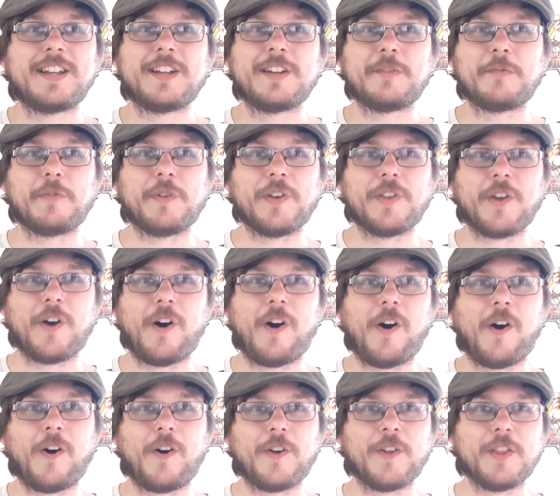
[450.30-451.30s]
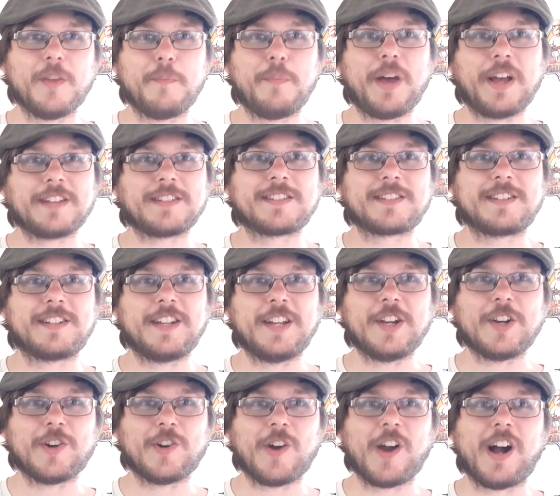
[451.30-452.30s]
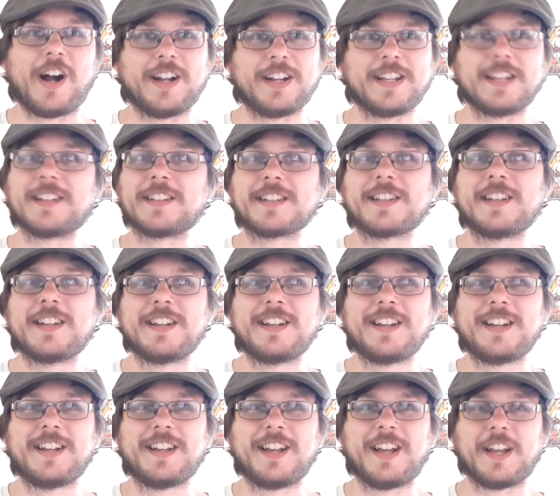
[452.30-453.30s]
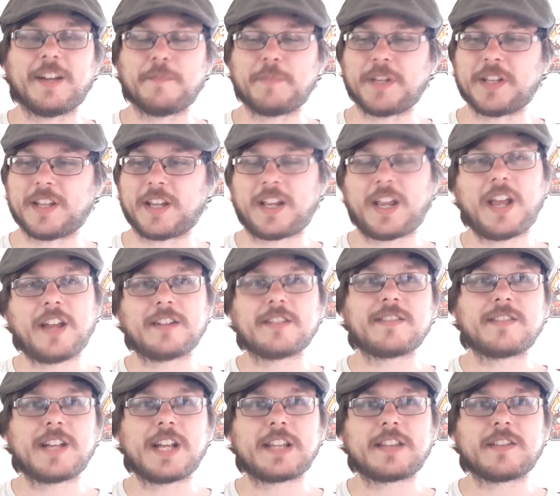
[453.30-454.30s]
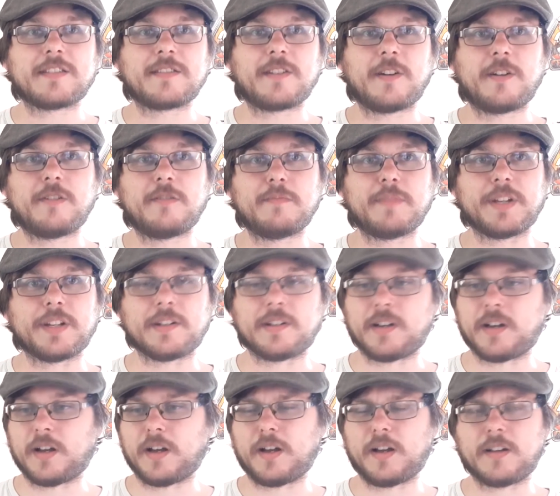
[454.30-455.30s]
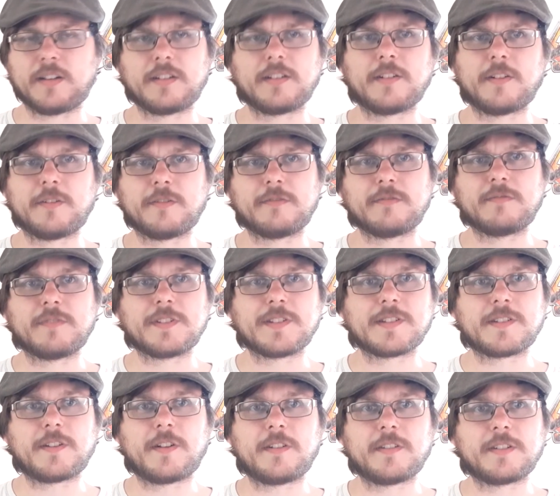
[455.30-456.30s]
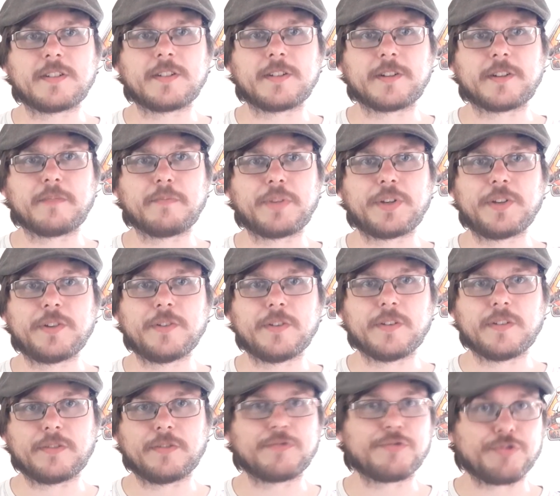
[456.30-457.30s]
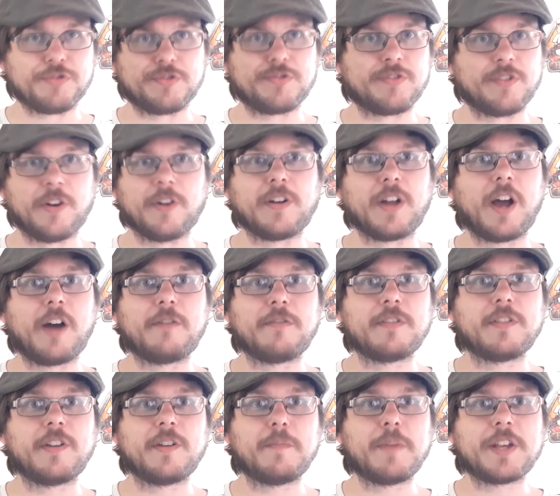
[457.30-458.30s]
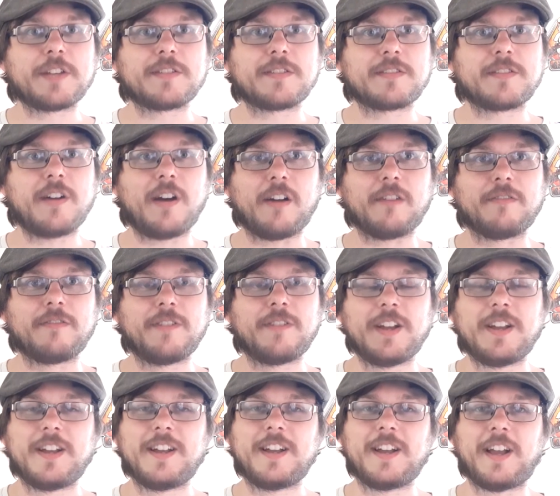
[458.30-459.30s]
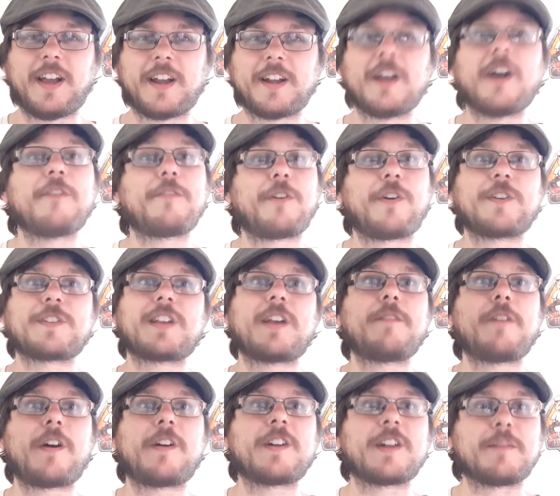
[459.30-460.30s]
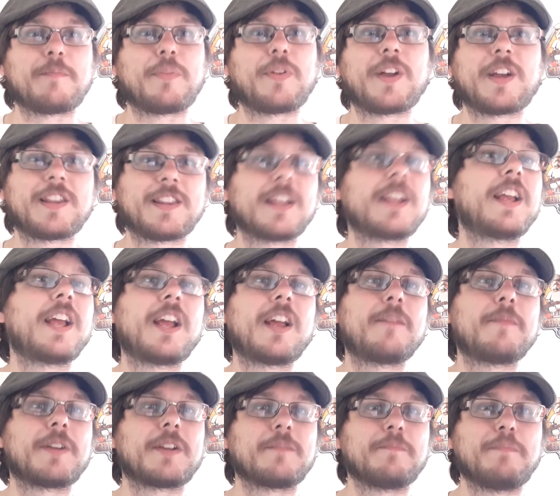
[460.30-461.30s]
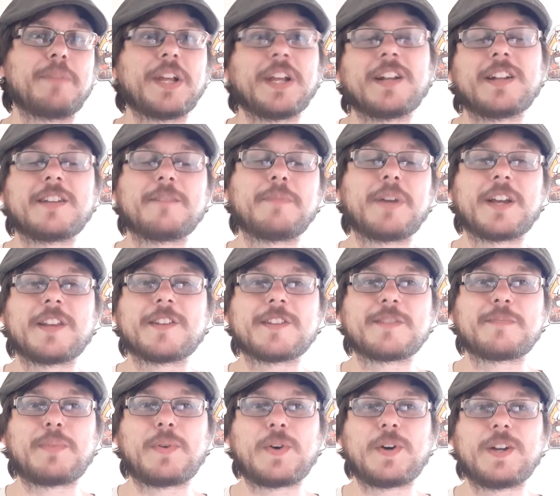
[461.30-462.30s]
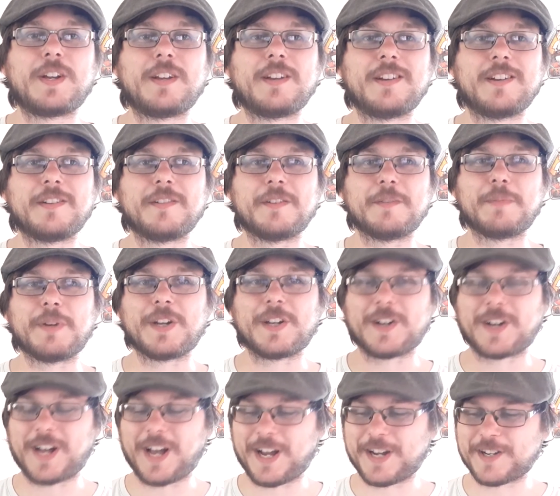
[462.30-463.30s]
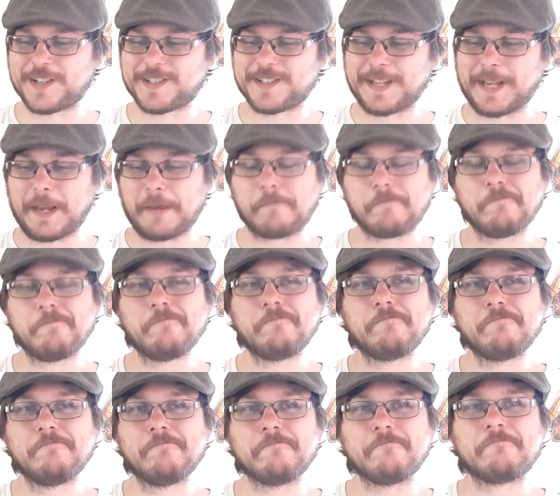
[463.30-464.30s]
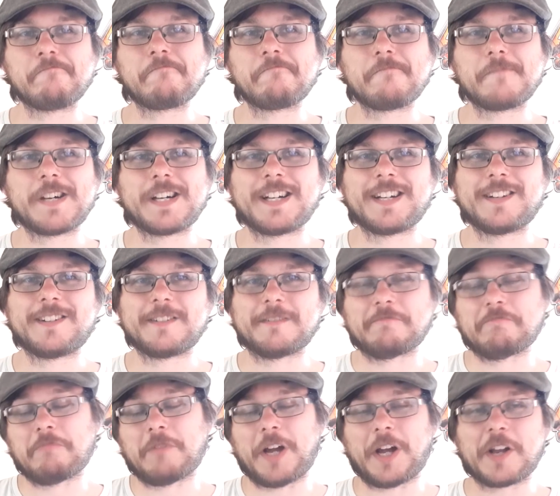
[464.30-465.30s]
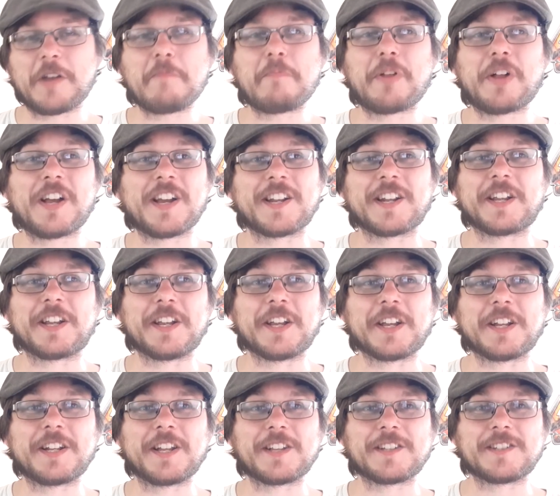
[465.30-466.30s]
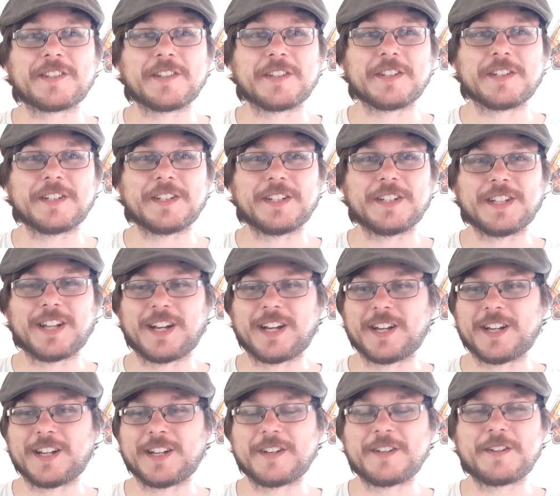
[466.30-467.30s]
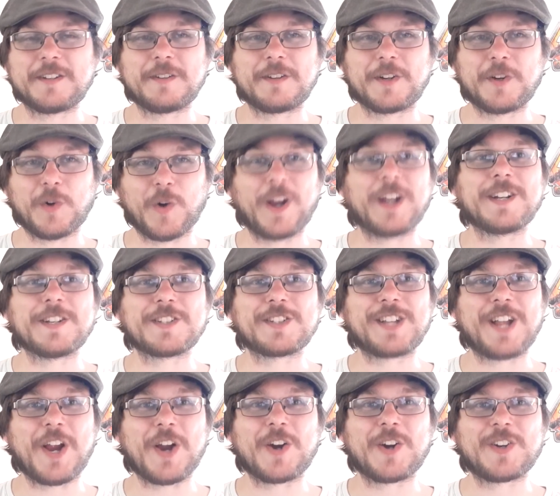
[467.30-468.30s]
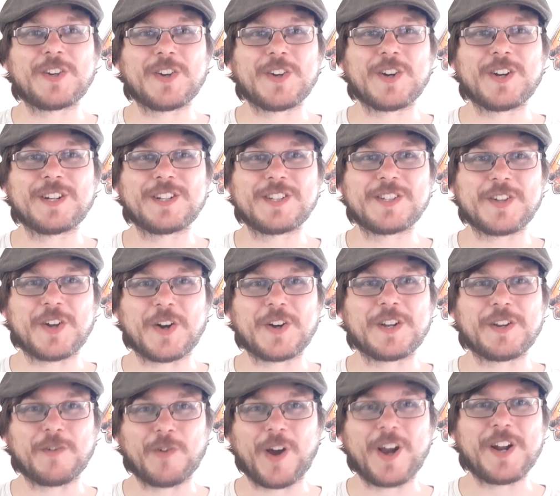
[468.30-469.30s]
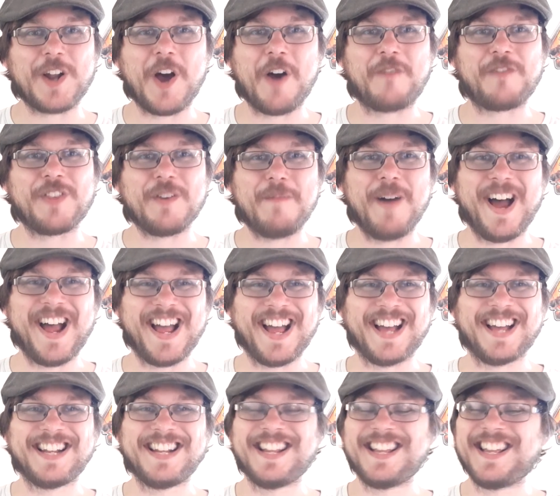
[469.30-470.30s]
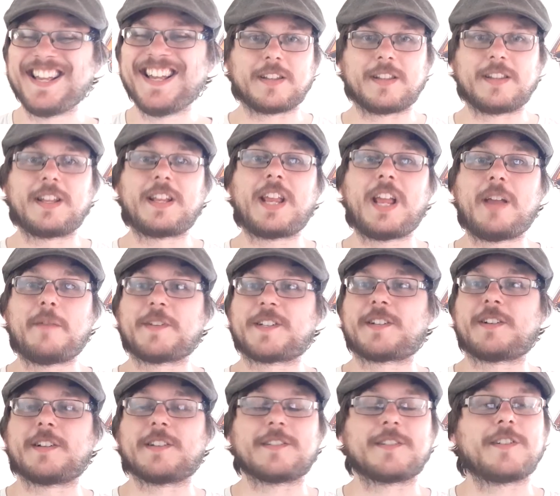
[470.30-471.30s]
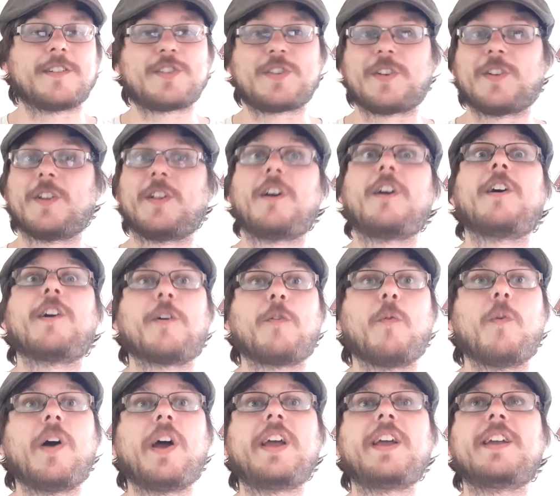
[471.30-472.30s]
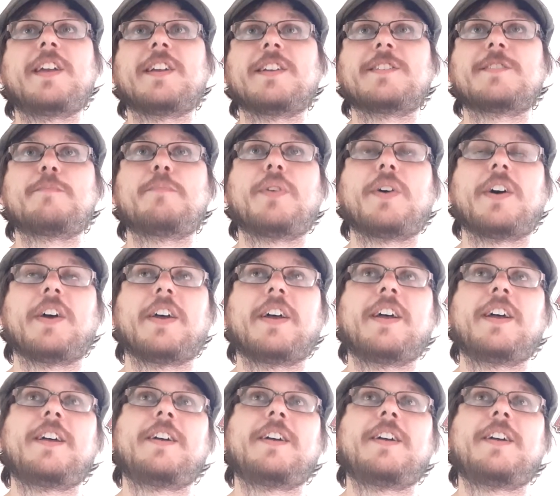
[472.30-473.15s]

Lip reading: with all the best gear on it and be like, hey, just take this home and install it in your computer, and you'll just start out with the best stuff. And of course, I've already played the game and beat it by this point, but you're kind of just like, I could play it again as the greatest character starting right off the bat. The game has come such a long ways, but